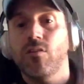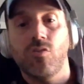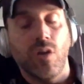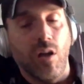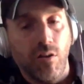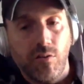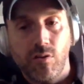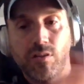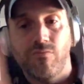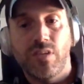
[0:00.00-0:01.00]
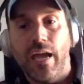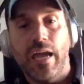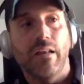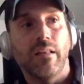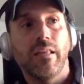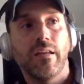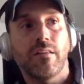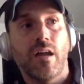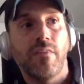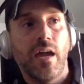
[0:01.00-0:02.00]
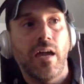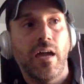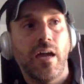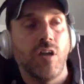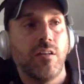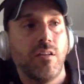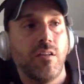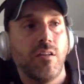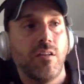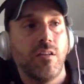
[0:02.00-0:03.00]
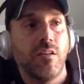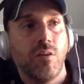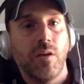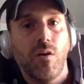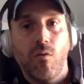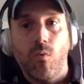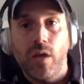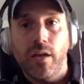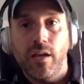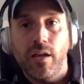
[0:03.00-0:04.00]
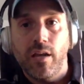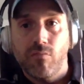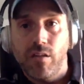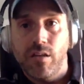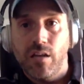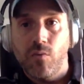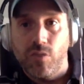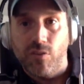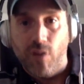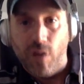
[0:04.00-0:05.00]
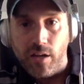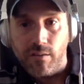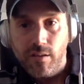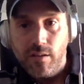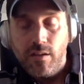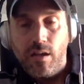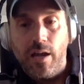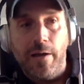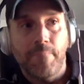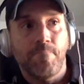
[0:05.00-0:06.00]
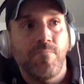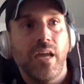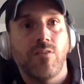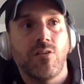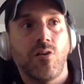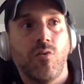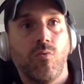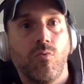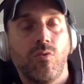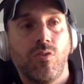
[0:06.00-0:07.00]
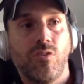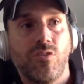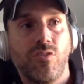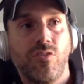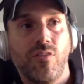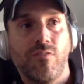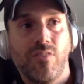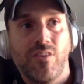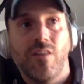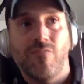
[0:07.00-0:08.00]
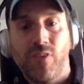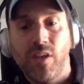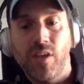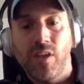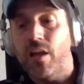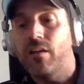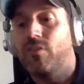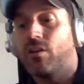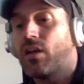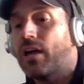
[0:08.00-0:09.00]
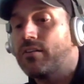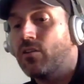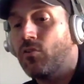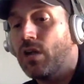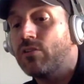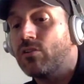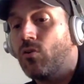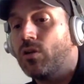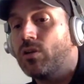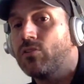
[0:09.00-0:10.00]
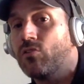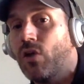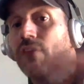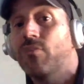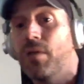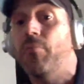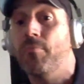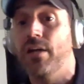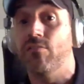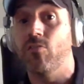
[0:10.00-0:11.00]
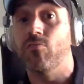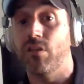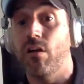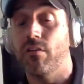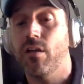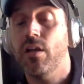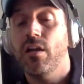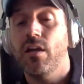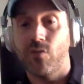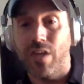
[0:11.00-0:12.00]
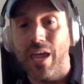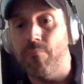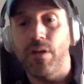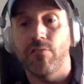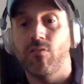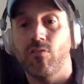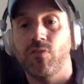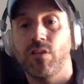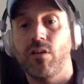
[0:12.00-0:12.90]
doing all sorts of data analytics on that and trying to determine what is resonating with our audience. Um, and so the the flip side of the content creation coin is you have to be able to measure those results. If you can't measure those